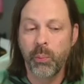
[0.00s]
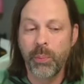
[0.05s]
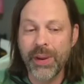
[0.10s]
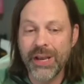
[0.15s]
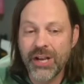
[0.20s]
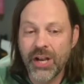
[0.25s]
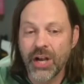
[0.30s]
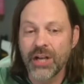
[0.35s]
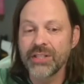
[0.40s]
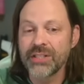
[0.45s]

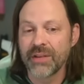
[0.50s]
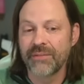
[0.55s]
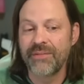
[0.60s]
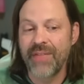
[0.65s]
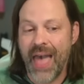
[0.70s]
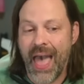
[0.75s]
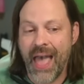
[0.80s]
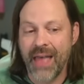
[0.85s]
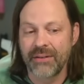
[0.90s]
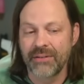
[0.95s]
because
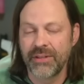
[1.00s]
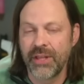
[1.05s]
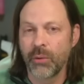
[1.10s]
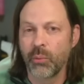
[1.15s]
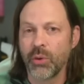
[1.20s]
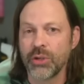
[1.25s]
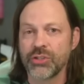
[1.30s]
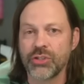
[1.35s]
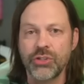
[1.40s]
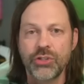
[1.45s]
of that,
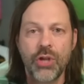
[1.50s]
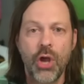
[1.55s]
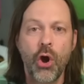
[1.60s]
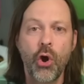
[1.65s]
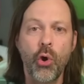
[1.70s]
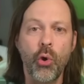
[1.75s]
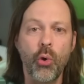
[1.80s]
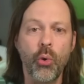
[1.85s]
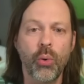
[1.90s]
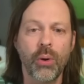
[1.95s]
there was
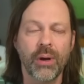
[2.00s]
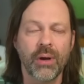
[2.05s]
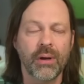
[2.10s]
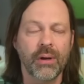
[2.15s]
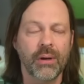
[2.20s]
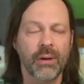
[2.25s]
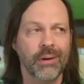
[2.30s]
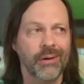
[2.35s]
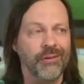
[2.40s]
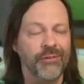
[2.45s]
no
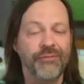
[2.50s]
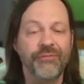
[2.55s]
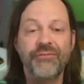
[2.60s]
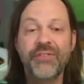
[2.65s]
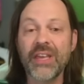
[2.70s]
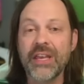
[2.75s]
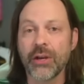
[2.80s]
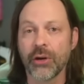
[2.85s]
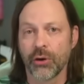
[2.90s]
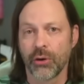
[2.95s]

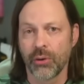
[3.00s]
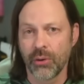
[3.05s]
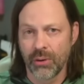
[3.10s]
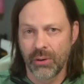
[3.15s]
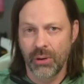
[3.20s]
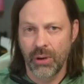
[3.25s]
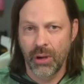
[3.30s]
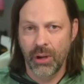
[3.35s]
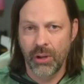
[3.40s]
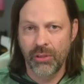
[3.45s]
fear
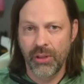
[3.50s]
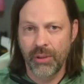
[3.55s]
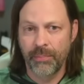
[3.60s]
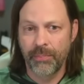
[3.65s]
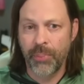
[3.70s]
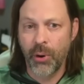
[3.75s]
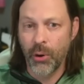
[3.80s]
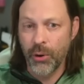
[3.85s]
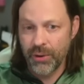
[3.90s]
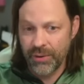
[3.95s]
on the
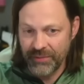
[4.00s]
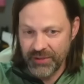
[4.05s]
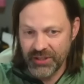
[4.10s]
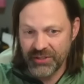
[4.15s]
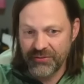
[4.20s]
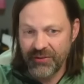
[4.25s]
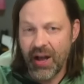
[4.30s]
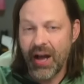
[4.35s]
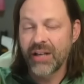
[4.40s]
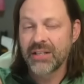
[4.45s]
part of
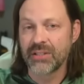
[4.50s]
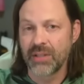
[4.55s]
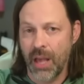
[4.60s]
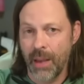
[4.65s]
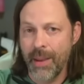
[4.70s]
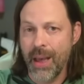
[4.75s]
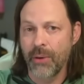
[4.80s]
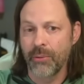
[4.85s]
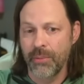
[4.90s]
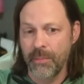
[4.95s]
this fox
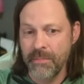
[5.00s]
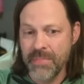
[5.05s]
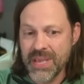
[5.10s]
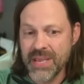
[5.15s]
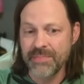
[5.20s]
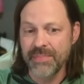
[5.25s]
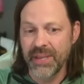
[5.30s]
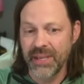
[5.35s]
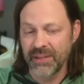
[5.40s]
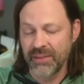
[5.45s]
about
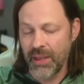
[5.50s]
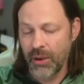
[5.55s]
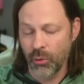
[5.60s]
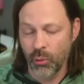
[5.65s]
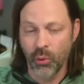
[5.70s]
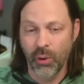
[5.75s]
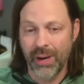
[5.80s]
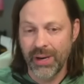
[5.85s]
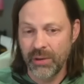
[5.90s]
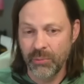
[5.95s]
me being there
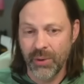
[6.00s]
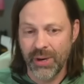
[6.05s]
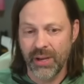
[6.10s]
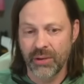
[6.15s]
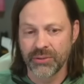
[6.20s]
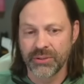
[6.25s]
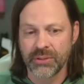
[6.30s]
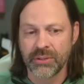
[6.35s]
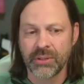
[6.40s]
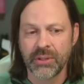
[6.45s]
or anyone
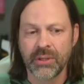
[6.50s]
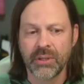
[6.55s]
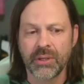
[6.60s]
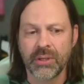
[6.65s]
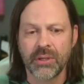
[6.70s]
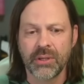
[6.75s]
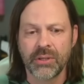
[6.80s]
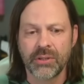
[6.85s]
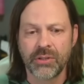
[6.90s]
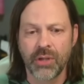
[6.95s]
else.
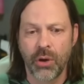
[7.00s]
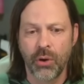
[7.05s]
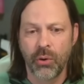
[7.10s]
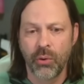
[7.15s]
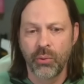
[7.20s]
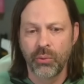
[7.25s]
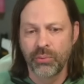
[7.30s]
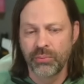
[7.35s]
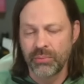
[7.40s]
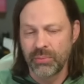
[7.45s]

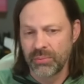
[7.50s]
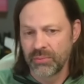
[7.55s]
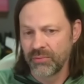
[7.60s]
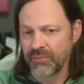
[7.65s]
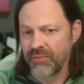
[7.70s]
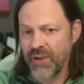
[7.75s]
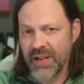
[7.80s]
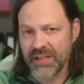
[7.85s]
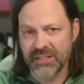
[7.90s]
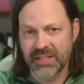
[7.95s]
So,
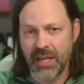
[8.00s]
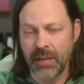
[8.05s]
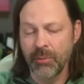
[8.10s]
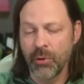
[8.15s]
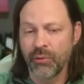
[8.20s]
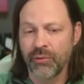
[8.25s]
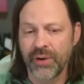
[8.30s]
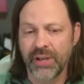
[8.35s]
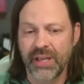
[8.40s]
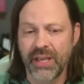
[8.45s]
fox
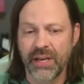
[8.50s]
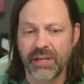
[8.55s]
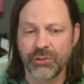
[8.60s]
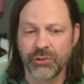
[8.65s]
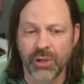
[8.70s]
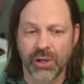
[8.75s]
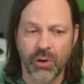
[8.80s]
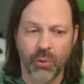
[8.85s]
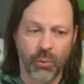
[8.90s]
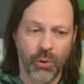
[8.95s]
came over to get a
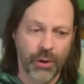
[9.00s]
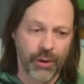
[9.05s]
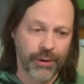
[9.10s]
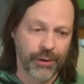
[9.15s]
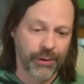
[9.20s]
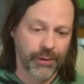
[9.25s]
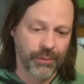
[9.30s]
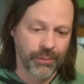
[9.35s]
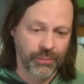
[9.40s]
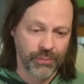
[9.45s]
drink of
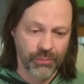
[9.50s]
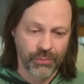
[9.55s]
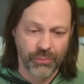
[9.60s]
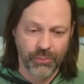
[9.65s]
water